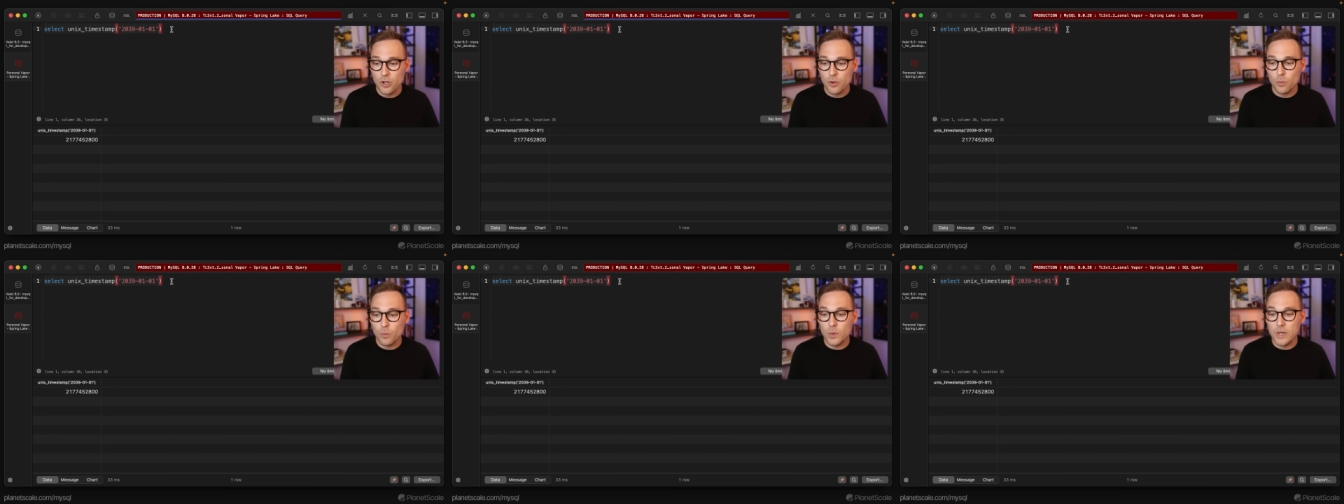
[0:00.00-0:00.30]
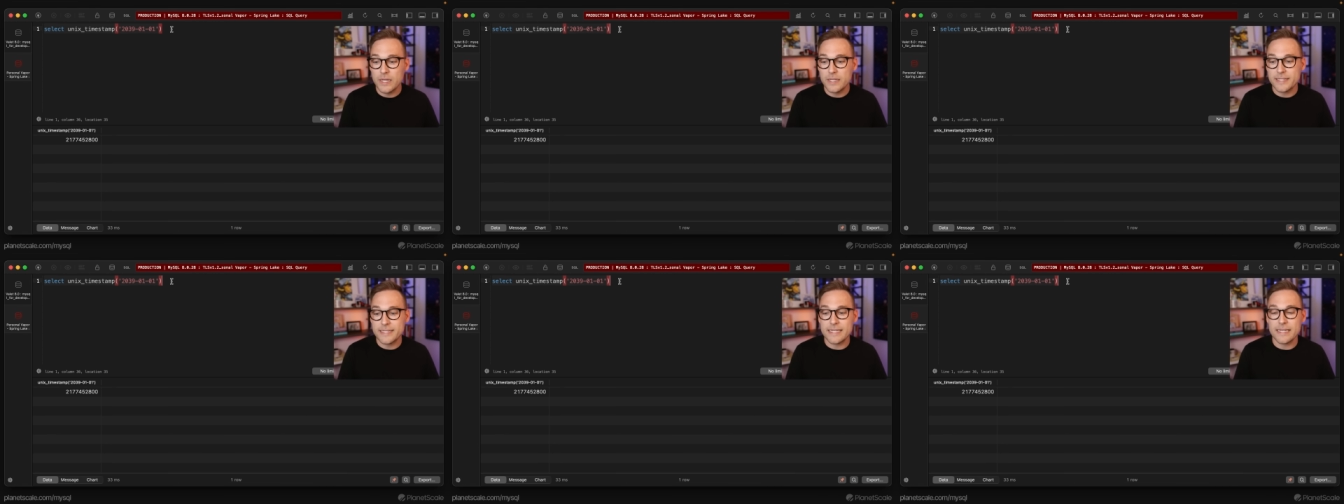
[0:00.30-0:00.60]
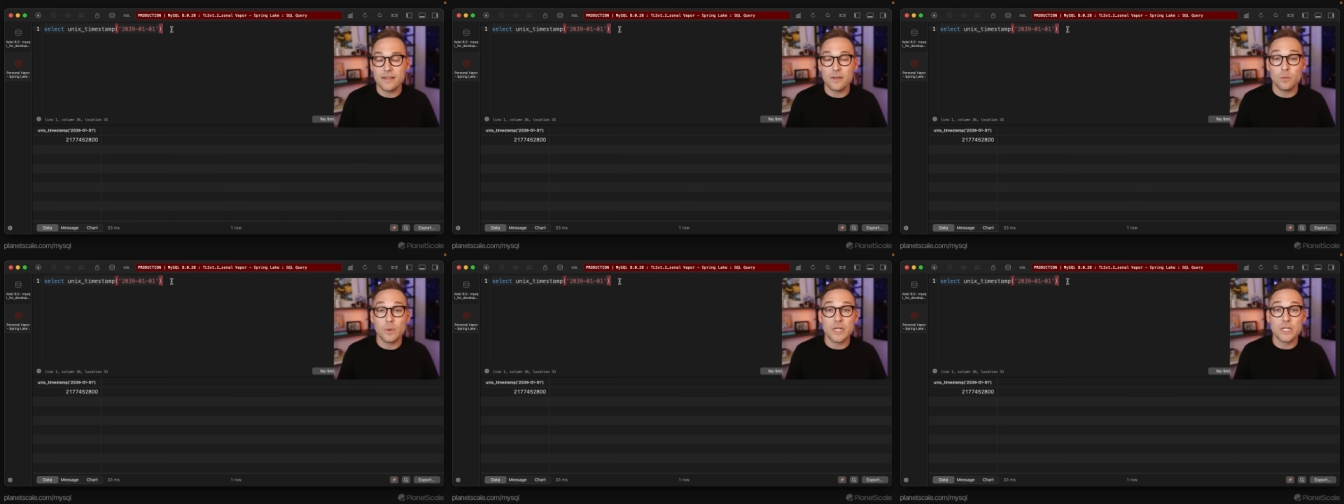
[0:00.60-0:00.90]
we see
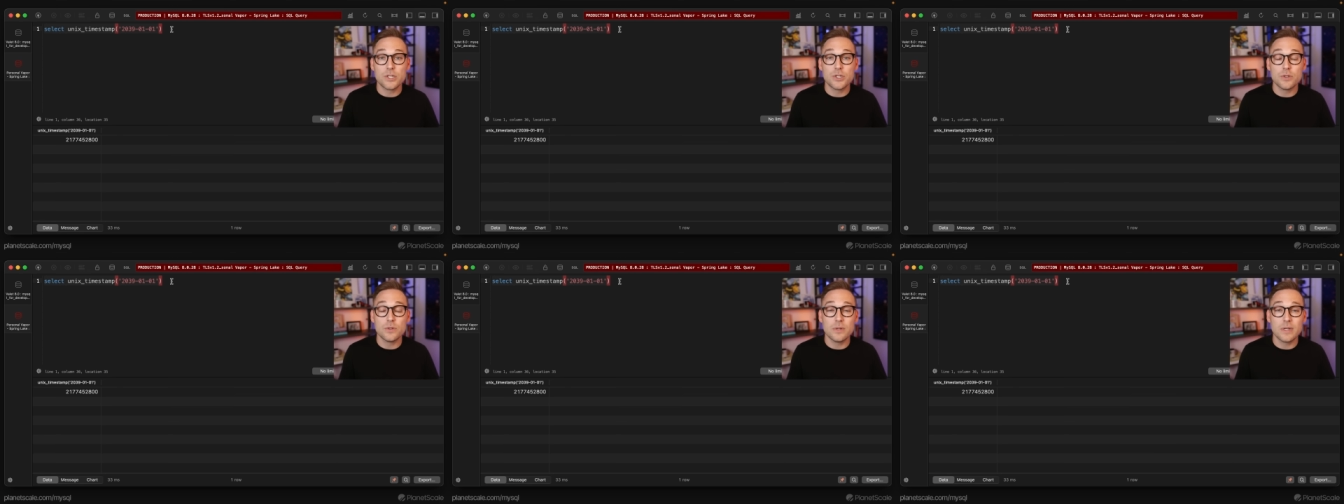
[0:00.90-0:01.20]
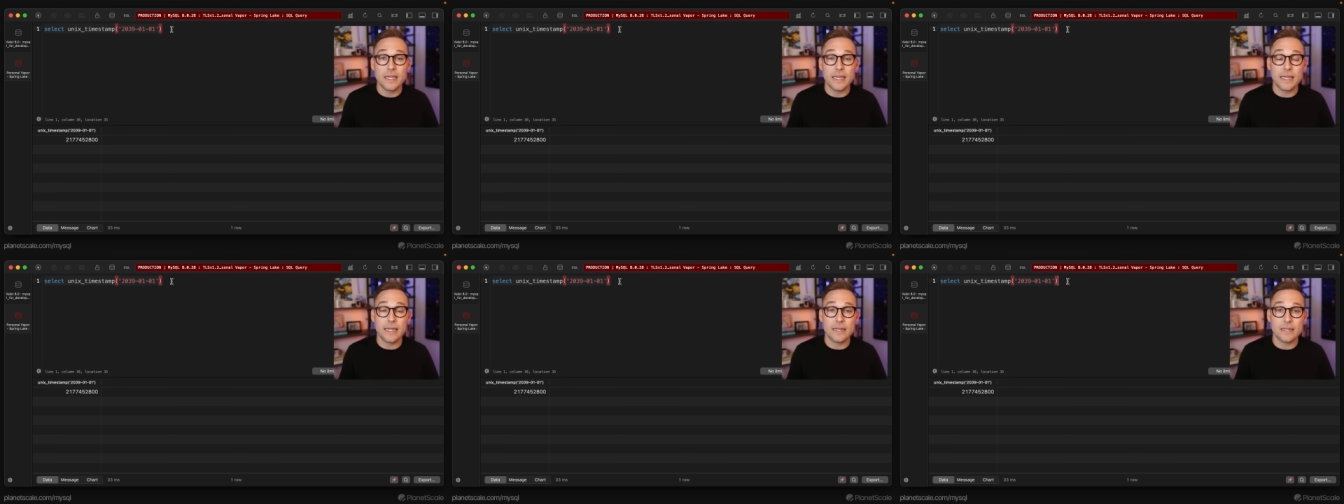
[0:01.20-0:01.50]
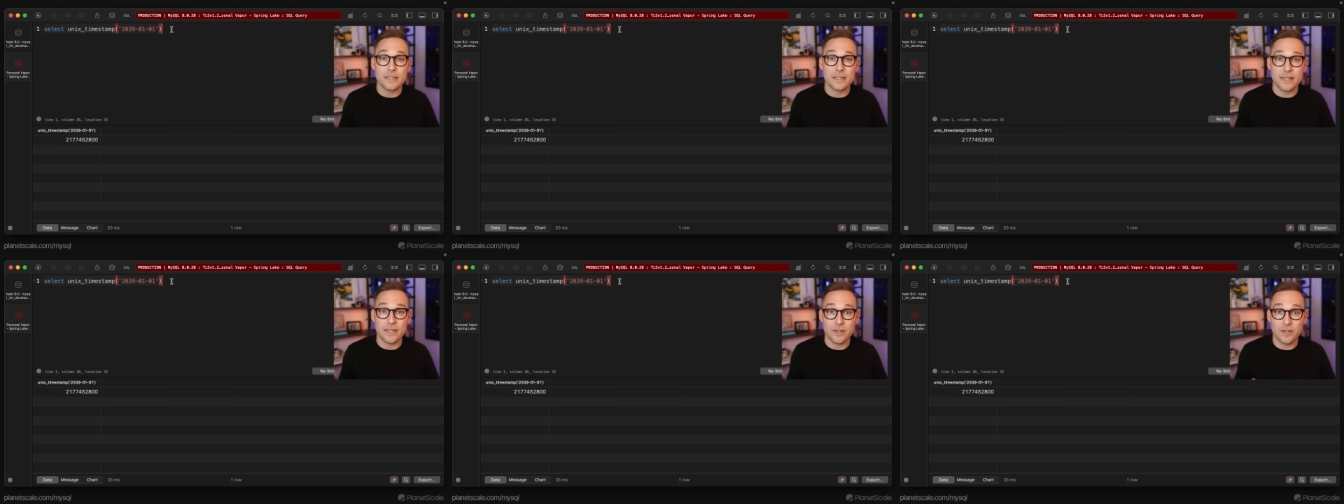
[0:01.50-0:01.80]
that we do
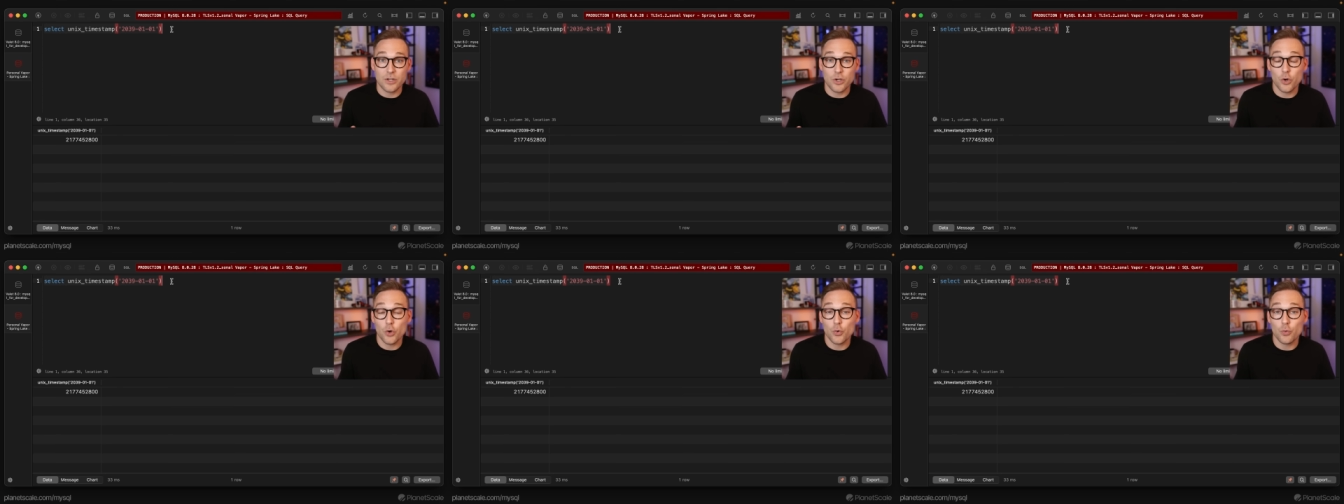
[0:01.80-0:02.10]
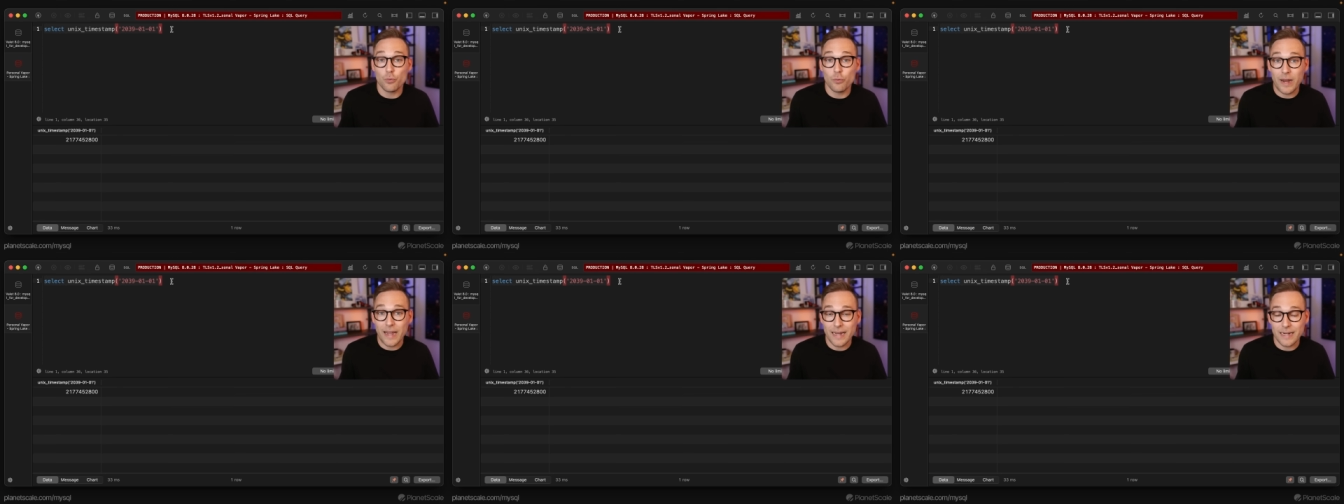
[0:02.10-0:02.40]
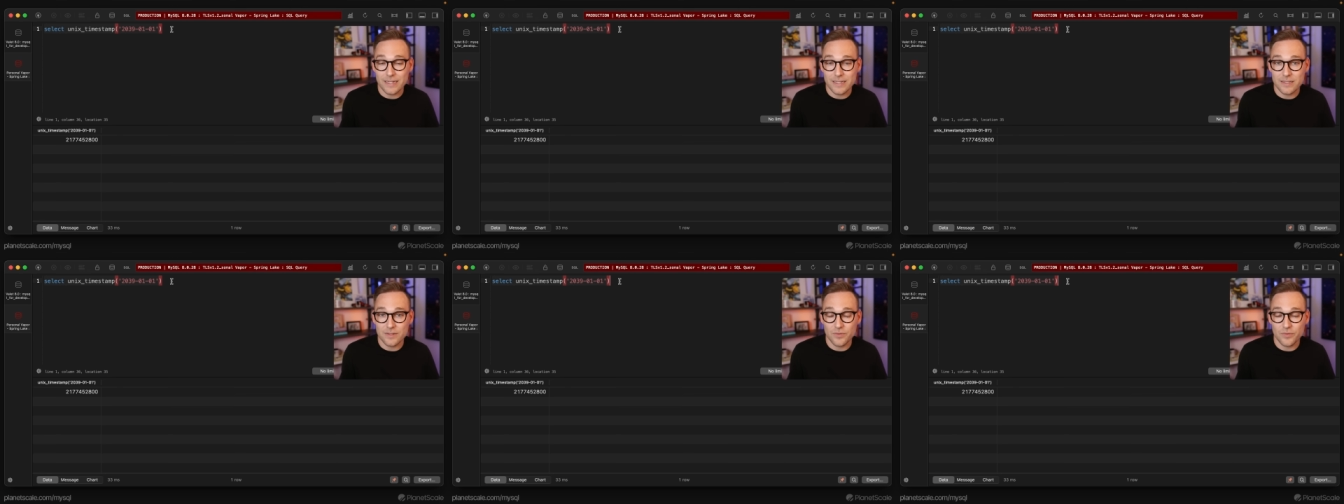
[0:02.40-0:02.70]
get the
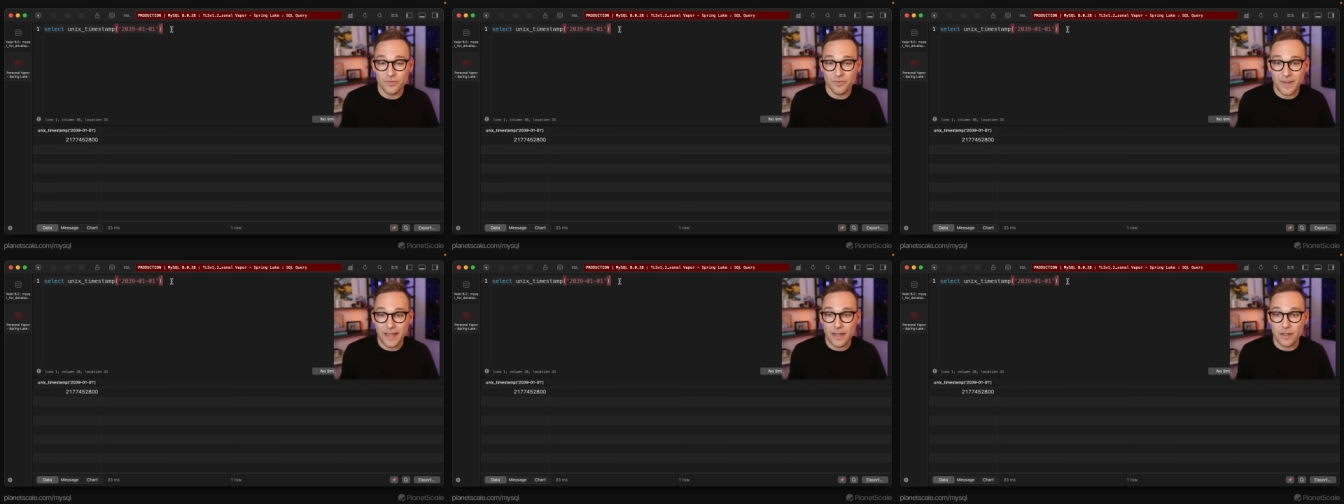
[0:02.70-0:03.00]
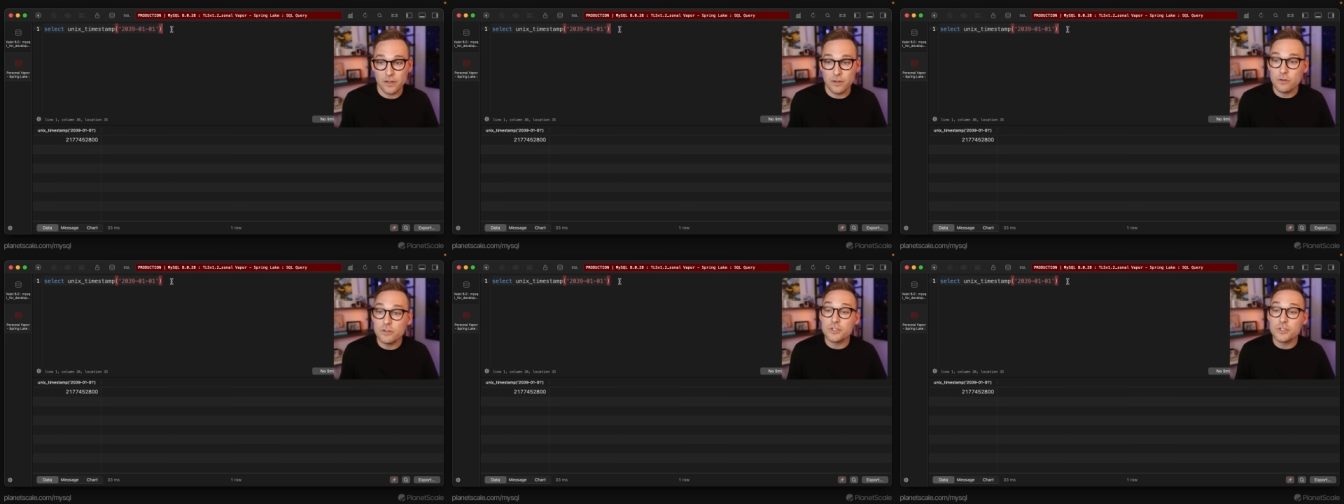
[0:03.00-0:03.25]
correct value.